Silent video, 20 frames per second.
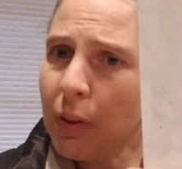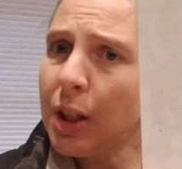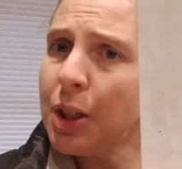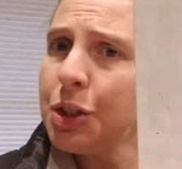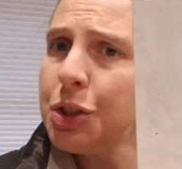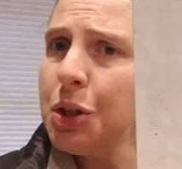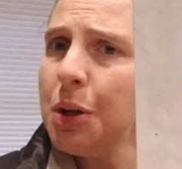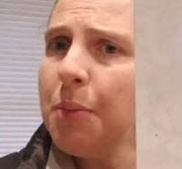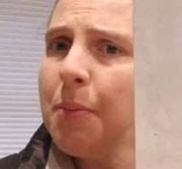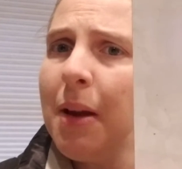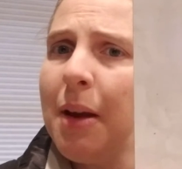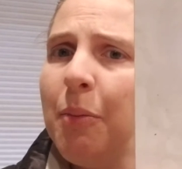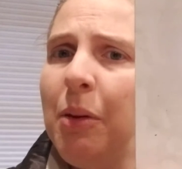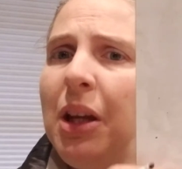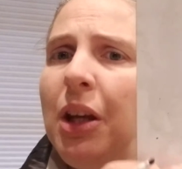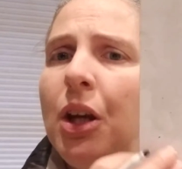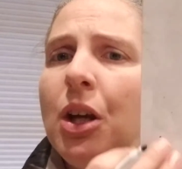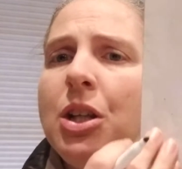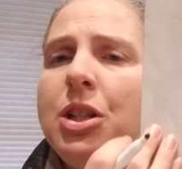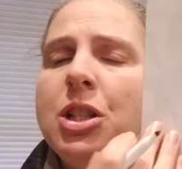So it may be
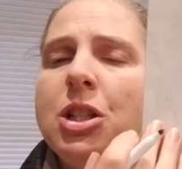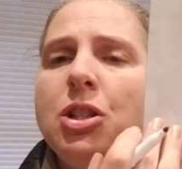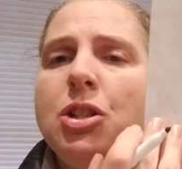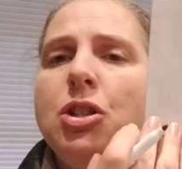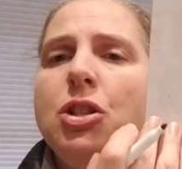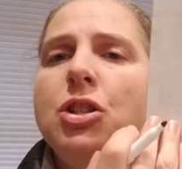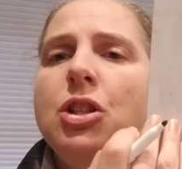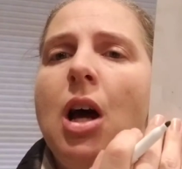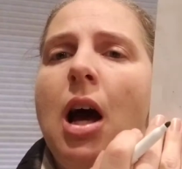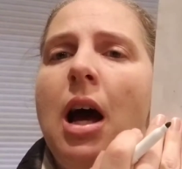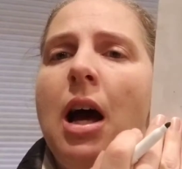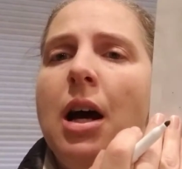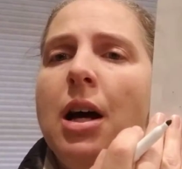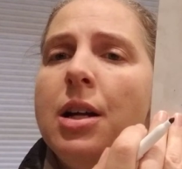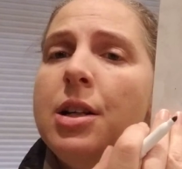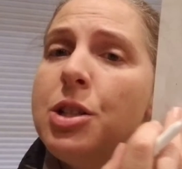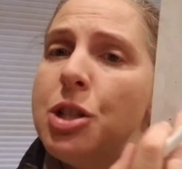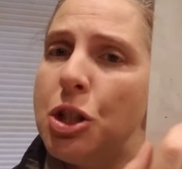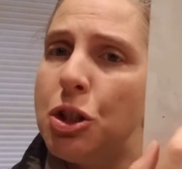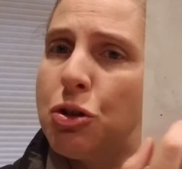good
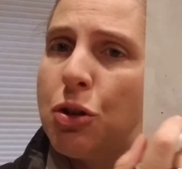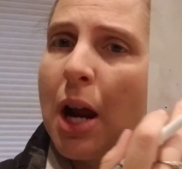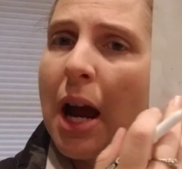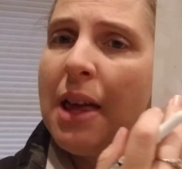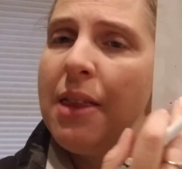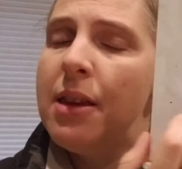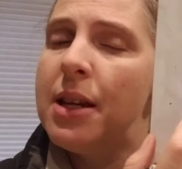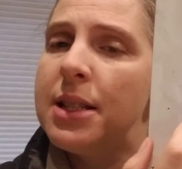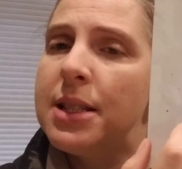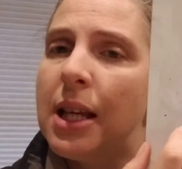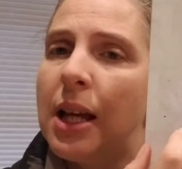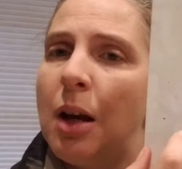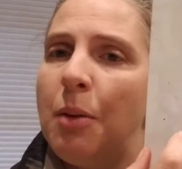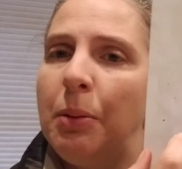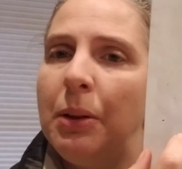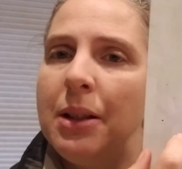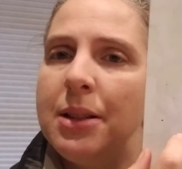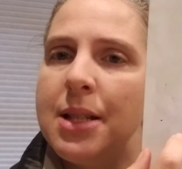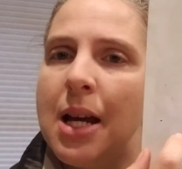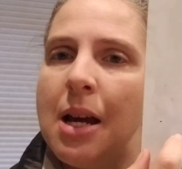to try this a
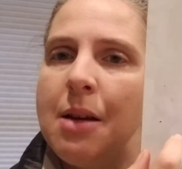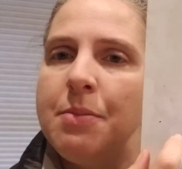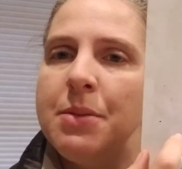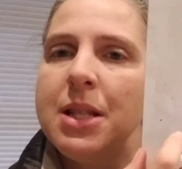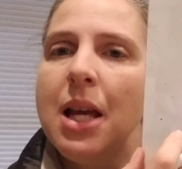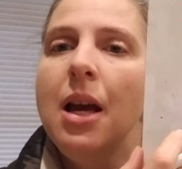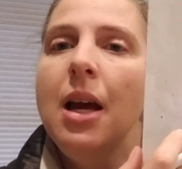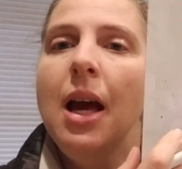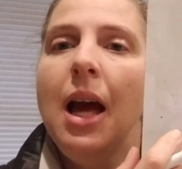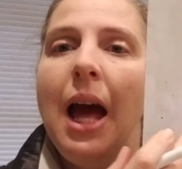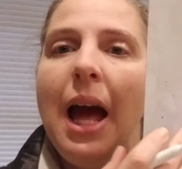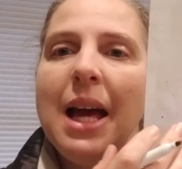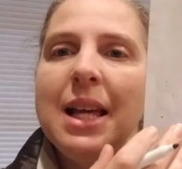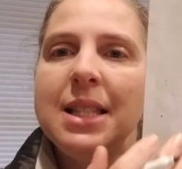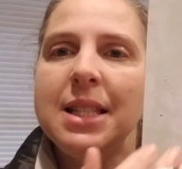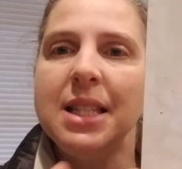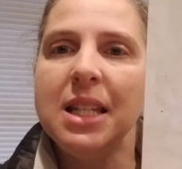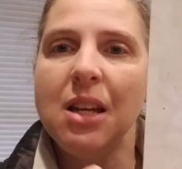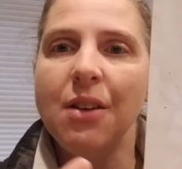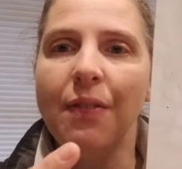couple of times
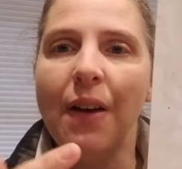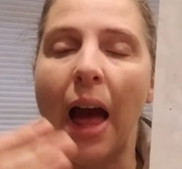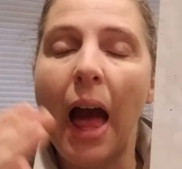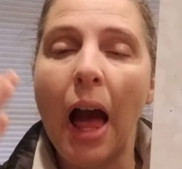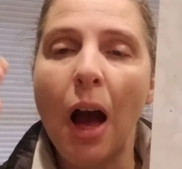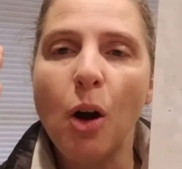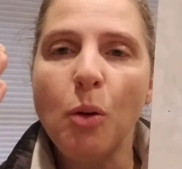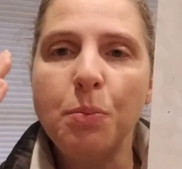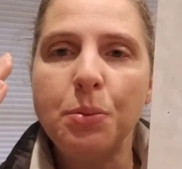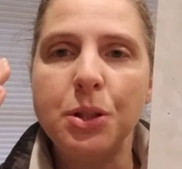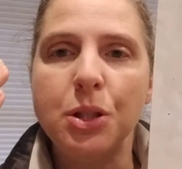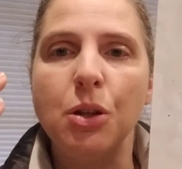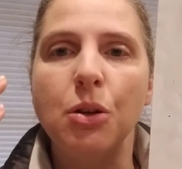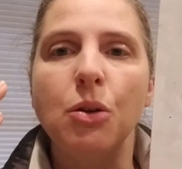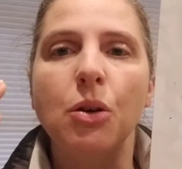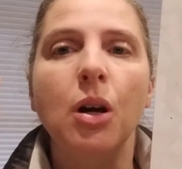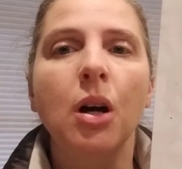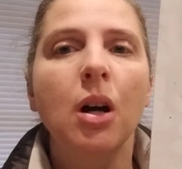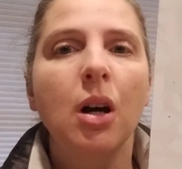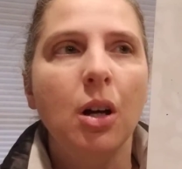and see if it helps
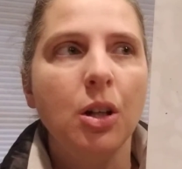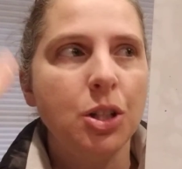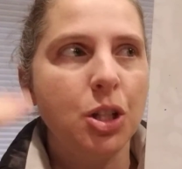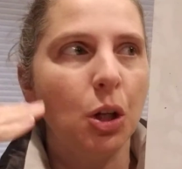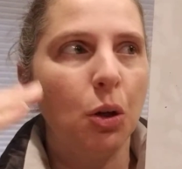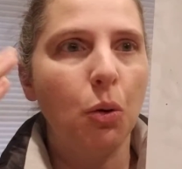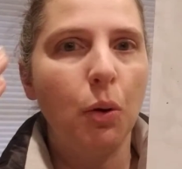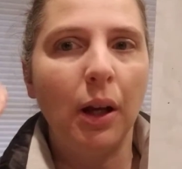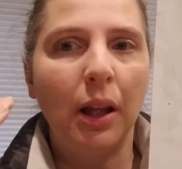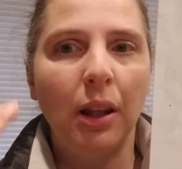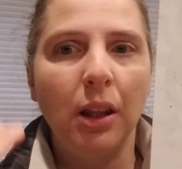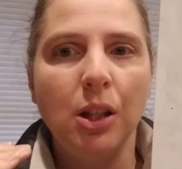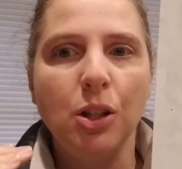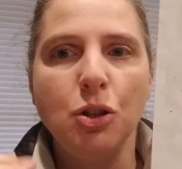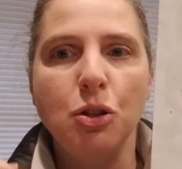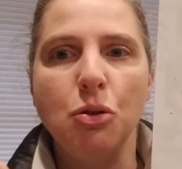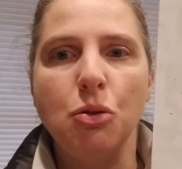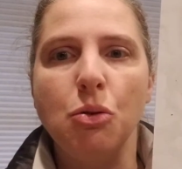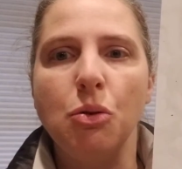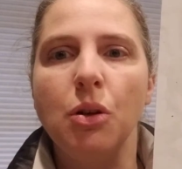you to quickly
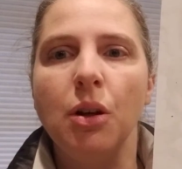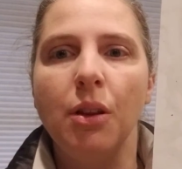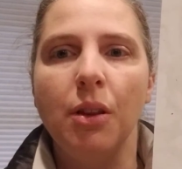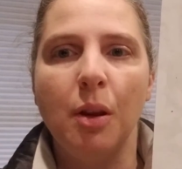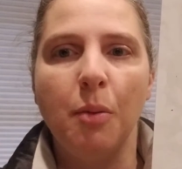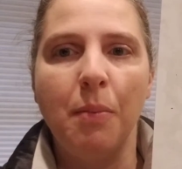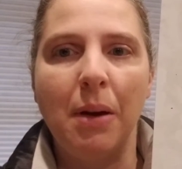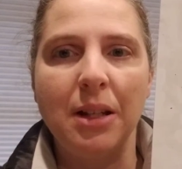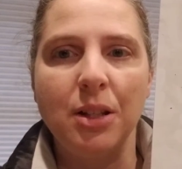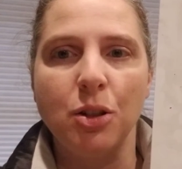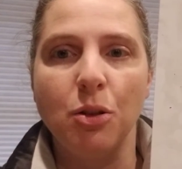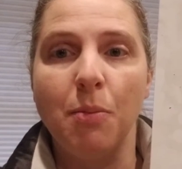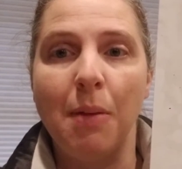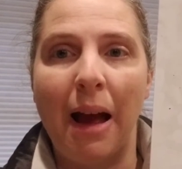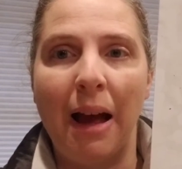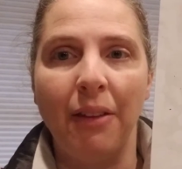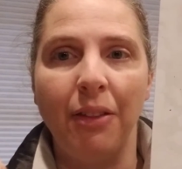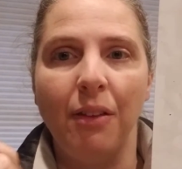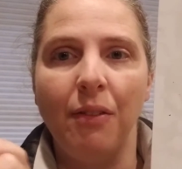do the mental math